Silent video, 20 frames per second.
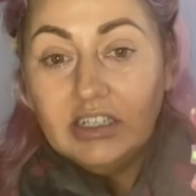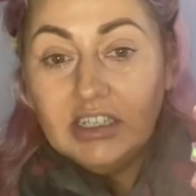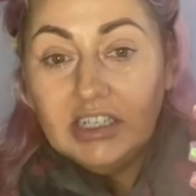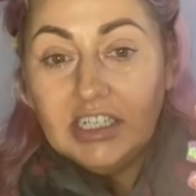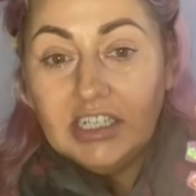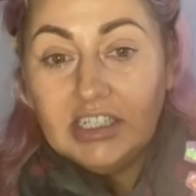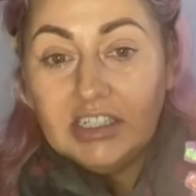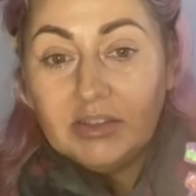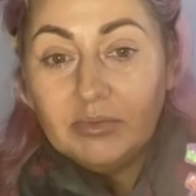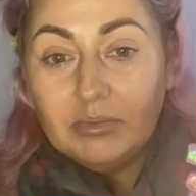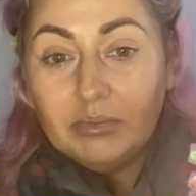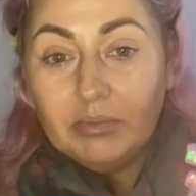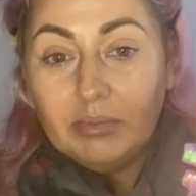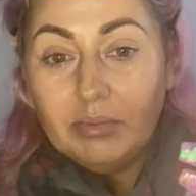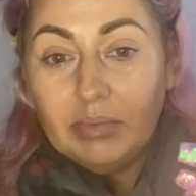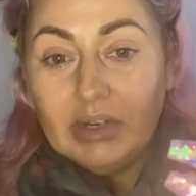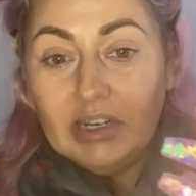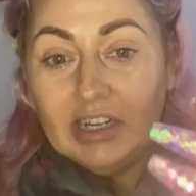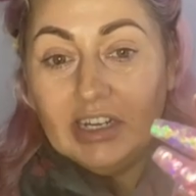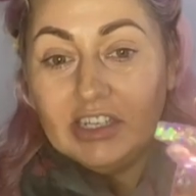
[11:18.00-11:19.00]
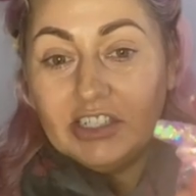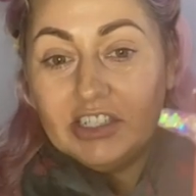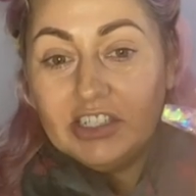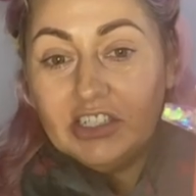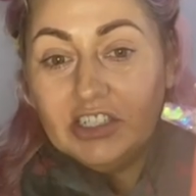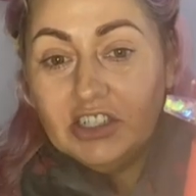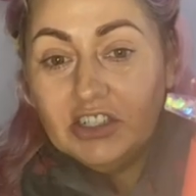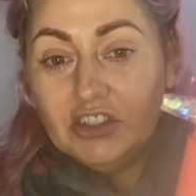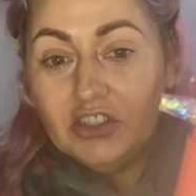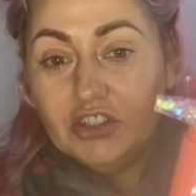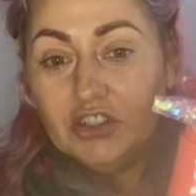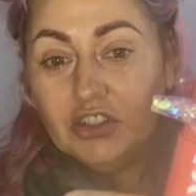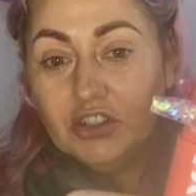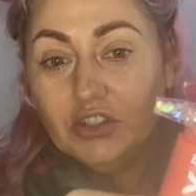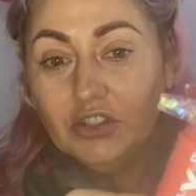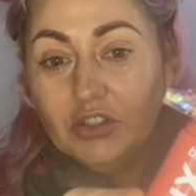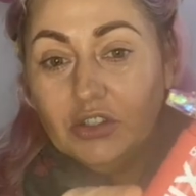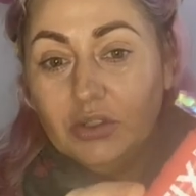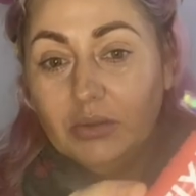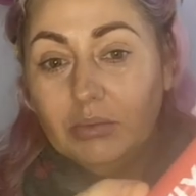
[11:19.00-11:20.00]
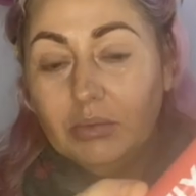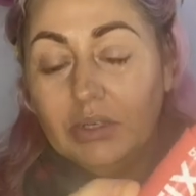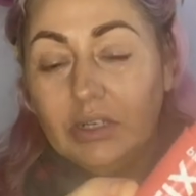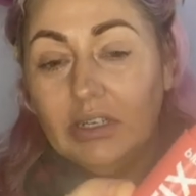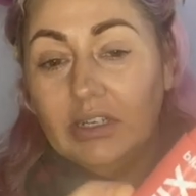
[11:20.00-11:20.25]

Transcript: It's blush in a tube.